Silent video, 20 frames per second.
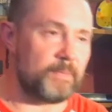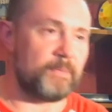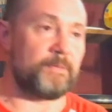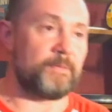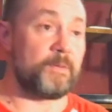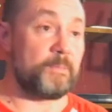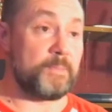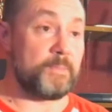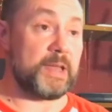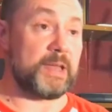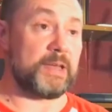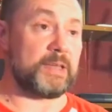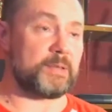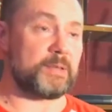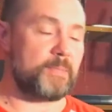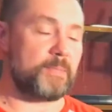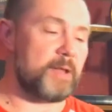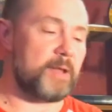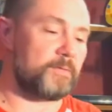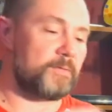for me, the
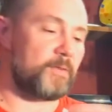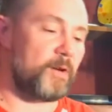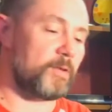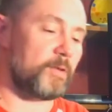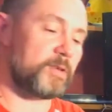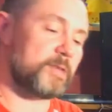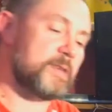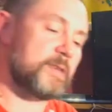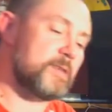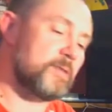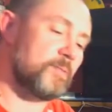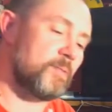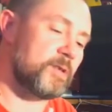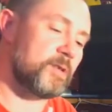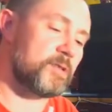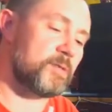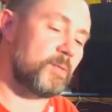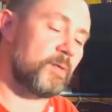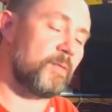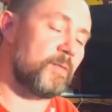main focus is the ones
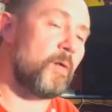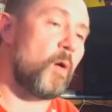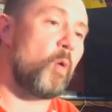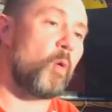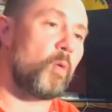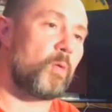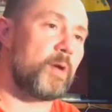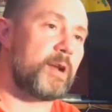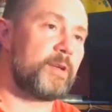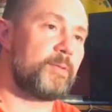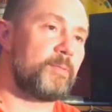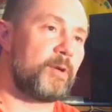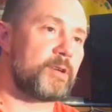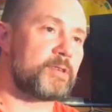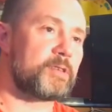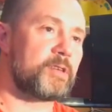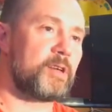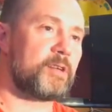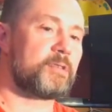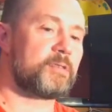that we've already
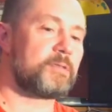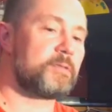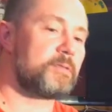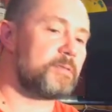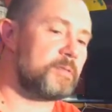worked on